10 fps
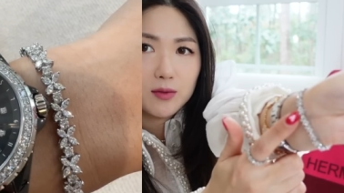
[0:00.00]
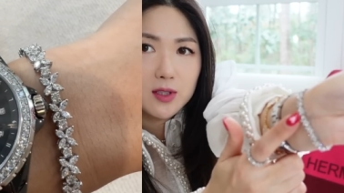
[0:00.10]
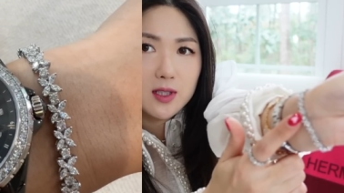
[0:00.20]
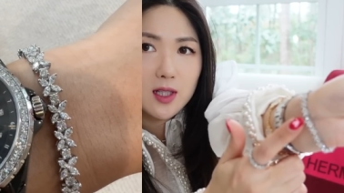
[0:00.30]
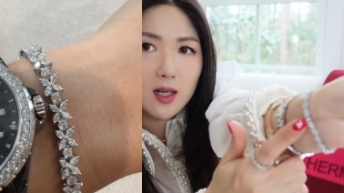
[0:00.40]

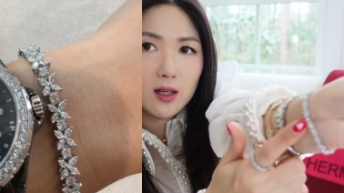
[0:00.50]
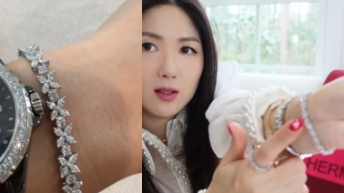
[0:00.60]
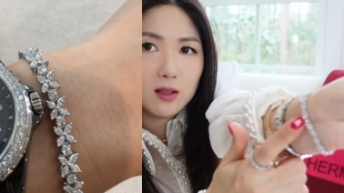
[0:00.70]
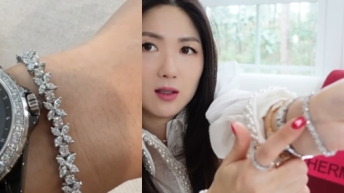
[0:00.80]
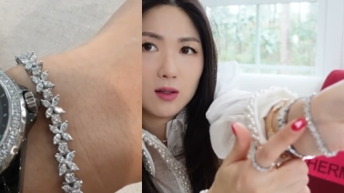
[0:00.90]
even
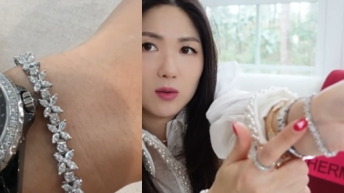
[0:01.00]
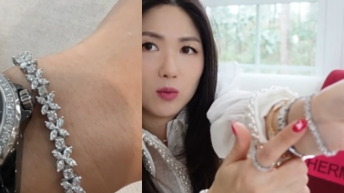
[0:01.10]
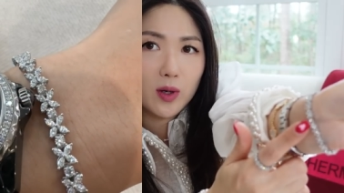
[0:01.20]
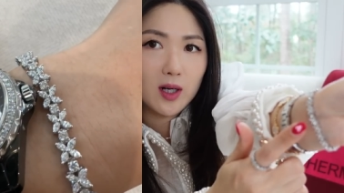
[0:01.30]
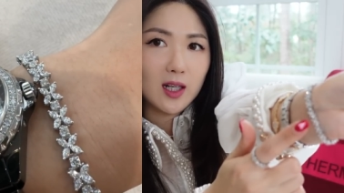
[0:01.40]
tell
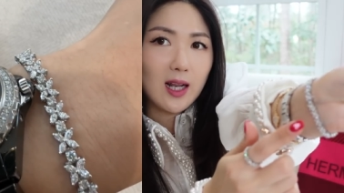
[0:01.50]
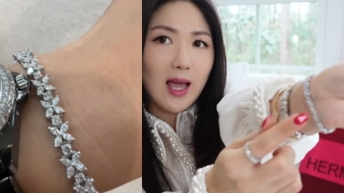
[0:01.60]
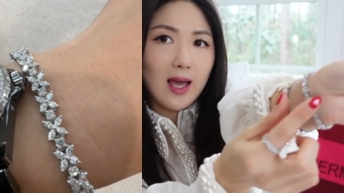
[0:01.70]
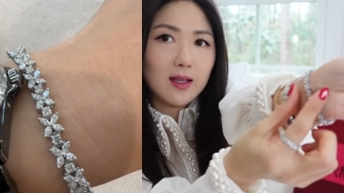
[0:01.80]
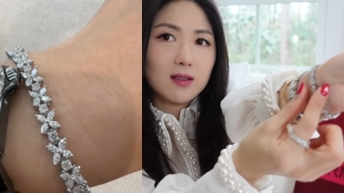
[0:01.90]
where it
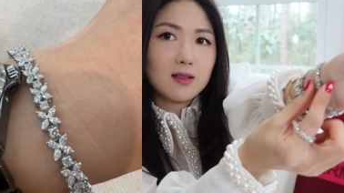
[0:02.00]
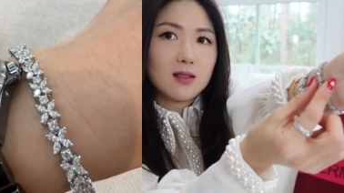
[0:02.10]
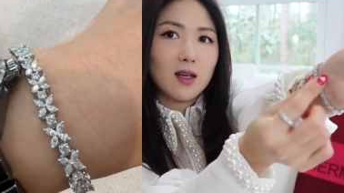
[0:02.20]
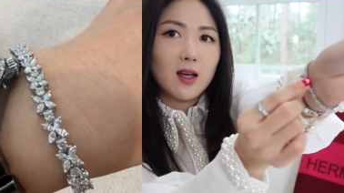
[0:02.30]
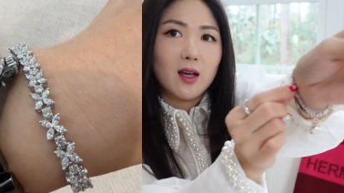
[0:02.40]

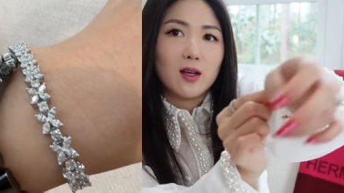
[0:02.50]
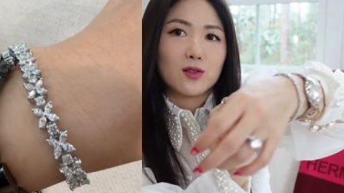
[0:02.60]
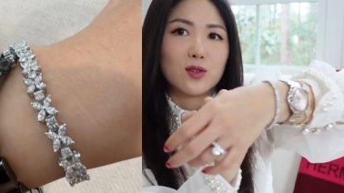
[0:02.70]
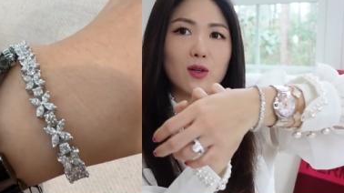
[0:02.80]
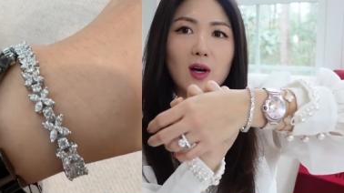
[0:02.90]
ends.
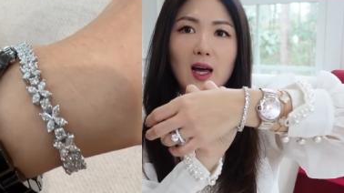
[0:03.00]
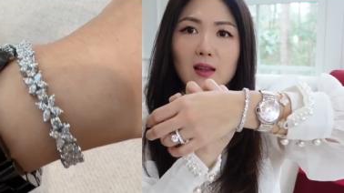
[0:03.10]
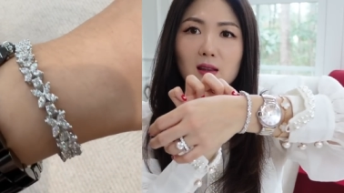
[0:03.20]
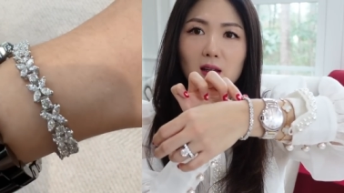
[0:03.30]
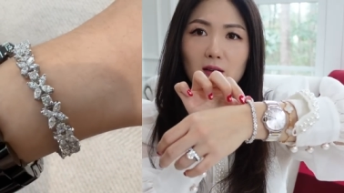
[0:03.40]
So I
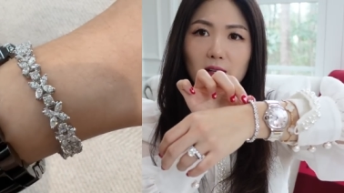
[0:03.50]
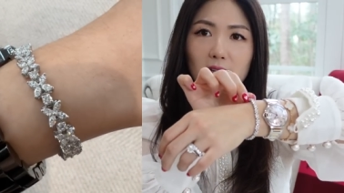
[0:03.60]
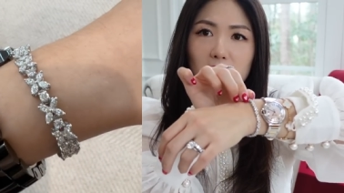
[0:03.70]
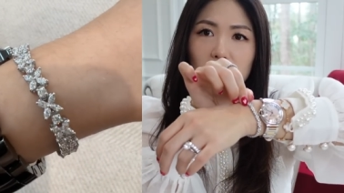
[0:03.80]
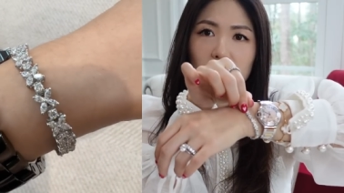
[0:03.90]
love
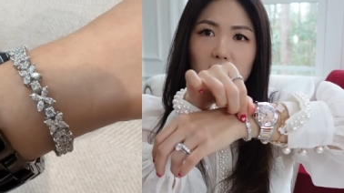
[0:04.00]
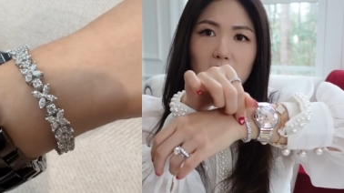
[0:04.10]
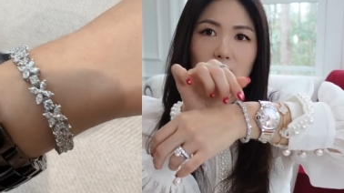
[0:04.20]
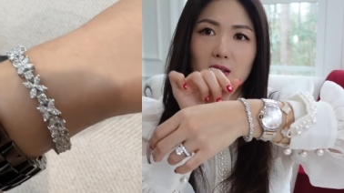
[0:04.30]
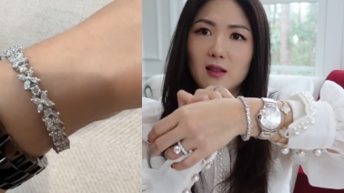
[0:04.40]
it.
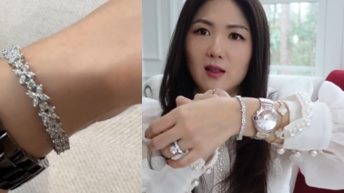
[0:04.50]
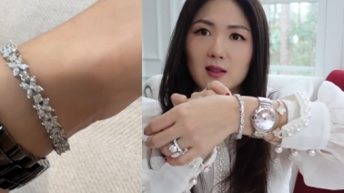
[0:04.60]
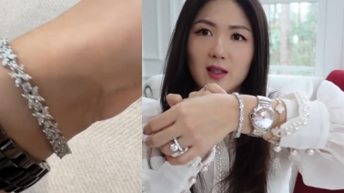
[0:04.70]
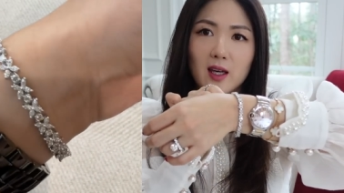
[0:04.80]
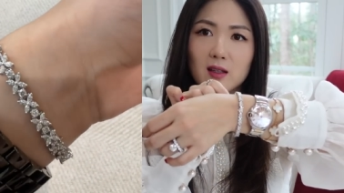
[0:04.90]

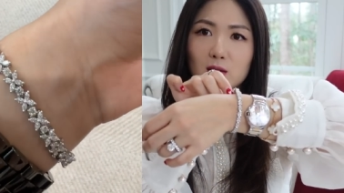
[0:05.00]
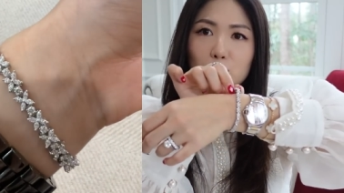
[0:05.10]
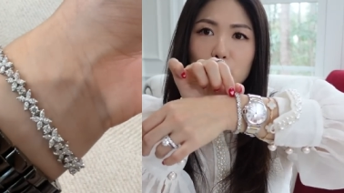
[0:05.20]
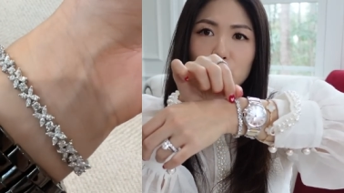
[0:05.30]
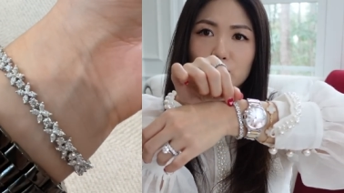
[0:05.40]
It can
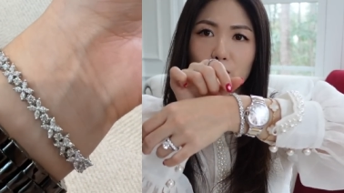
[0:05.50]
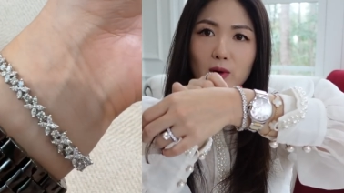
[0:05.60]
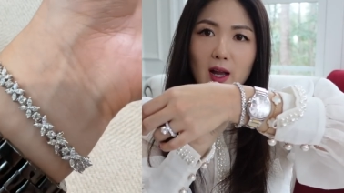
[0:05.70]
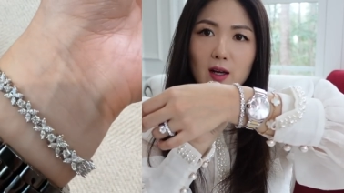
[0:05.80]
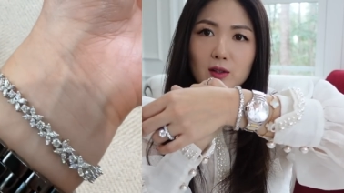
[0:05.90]
move
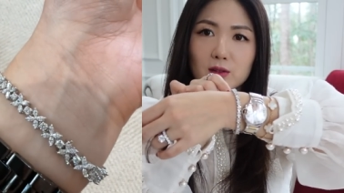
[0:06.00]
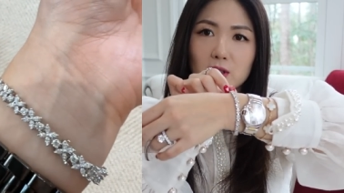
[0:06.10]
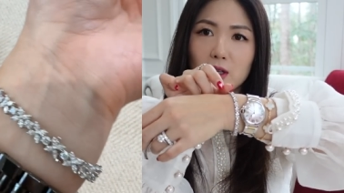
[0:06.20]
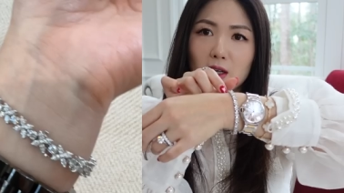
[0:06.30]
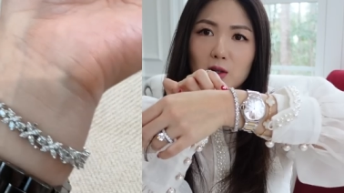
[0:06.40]
around,
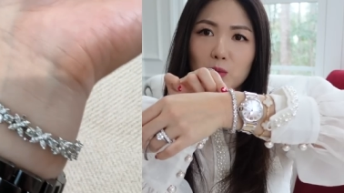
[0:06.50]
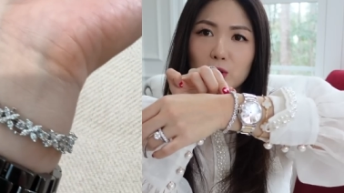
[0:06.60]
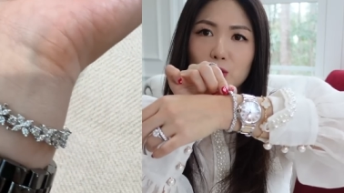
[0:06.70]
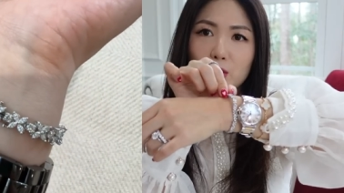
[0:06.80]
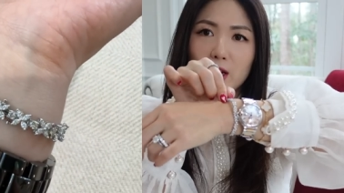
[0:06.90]
but
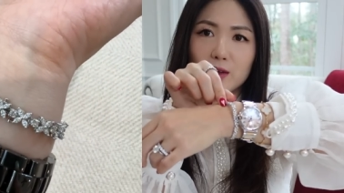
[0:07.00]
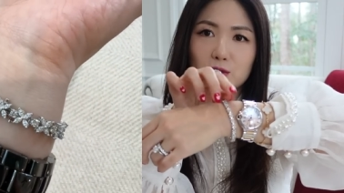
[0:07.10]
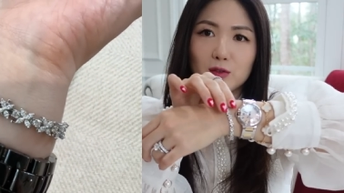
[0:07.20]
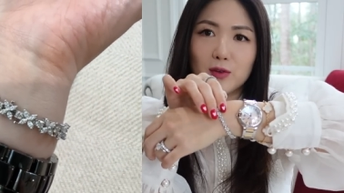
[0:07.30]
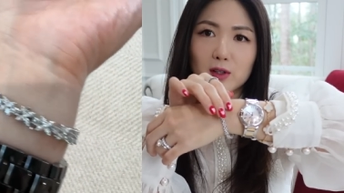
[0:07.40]
you don't have
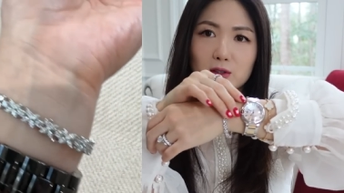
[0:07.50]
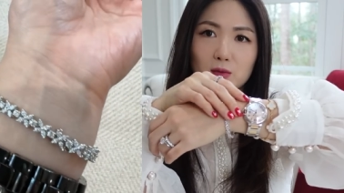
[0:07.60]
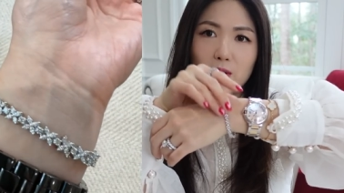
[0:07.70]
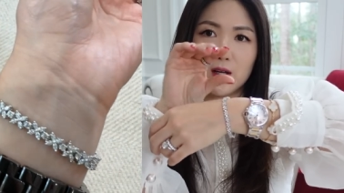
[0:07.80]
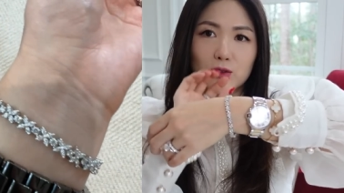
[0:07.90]
to fuss
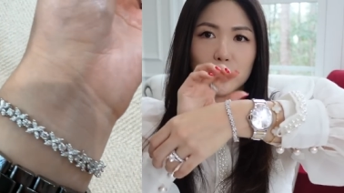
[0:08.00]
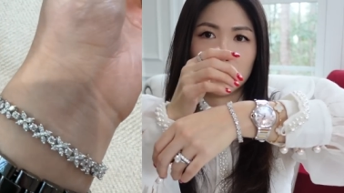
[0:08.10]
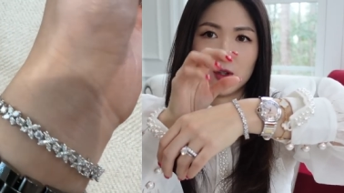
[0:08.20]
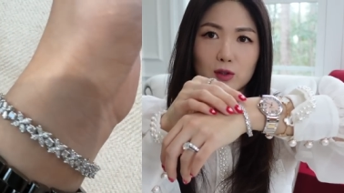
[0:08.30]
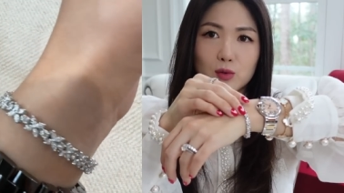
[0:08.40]
around
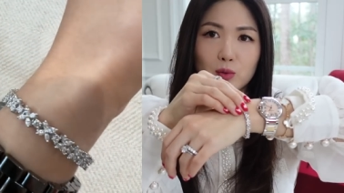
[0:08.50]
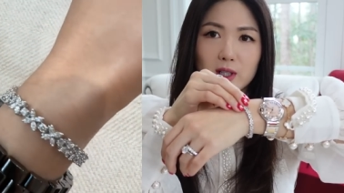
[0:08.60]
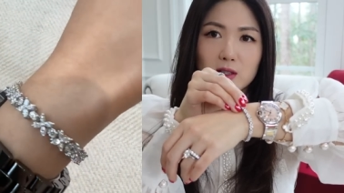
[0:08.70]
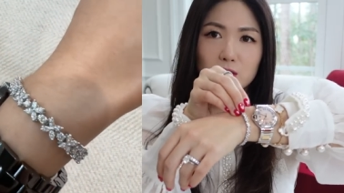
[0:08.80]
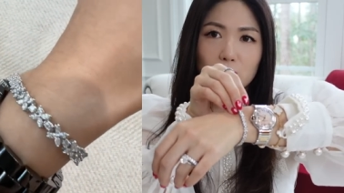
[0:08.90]
to
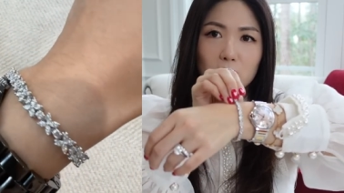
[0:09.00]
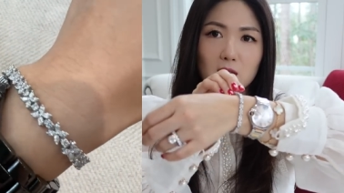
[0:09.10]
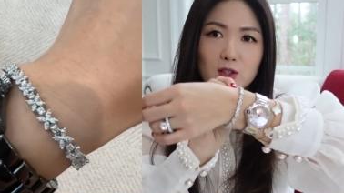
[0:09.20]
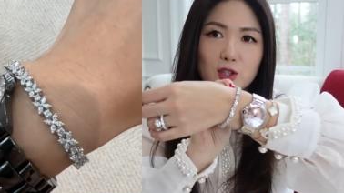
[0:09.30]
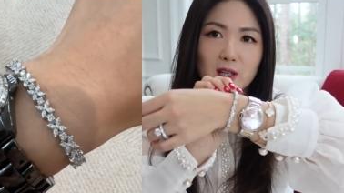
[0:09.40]
twist
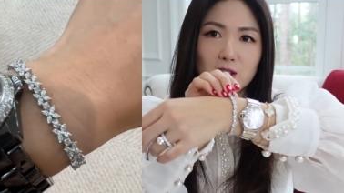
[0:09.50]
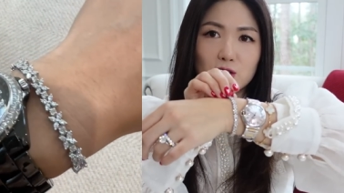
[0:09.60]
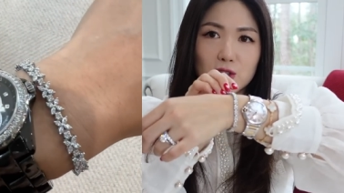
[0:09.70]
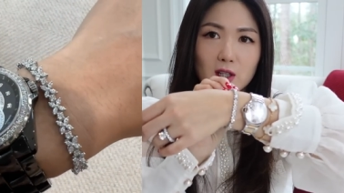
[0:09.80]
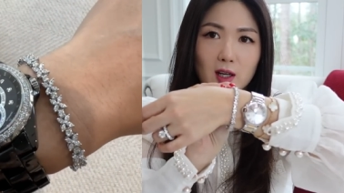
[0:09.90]
or
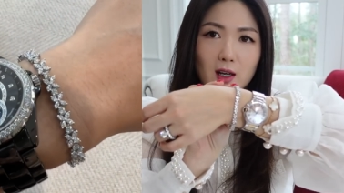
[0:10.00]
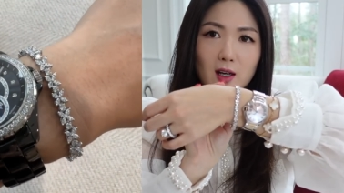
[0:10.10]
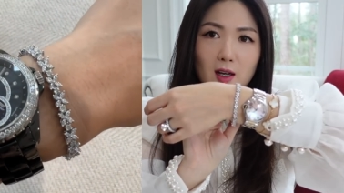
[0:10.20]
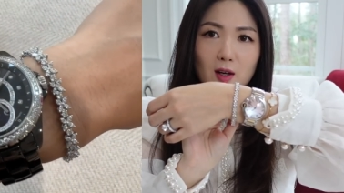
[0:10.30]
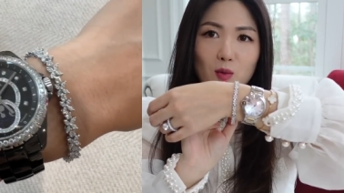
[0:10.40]
change the
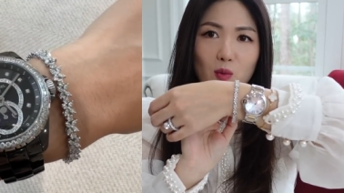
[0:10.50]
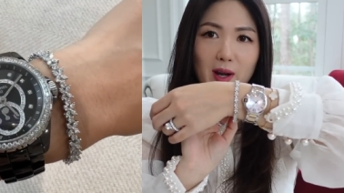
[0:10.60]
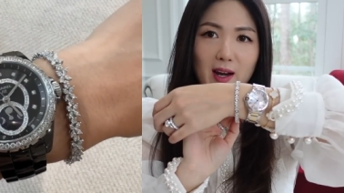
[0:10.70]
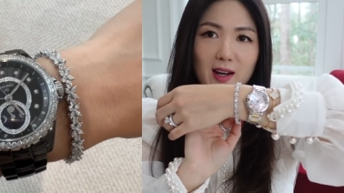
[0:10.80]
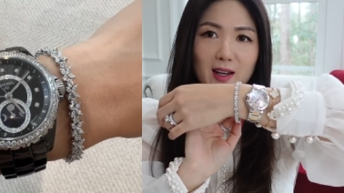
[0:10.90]

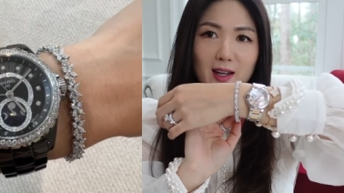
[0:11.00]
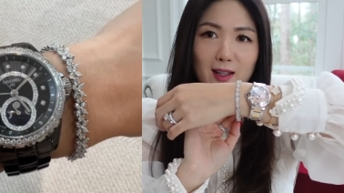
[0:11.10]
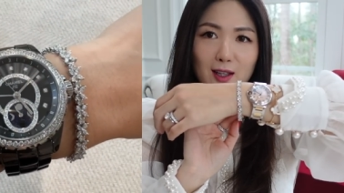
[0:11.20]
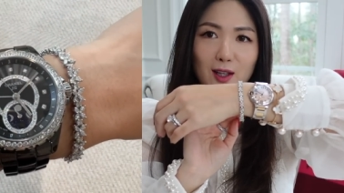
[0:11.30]
way it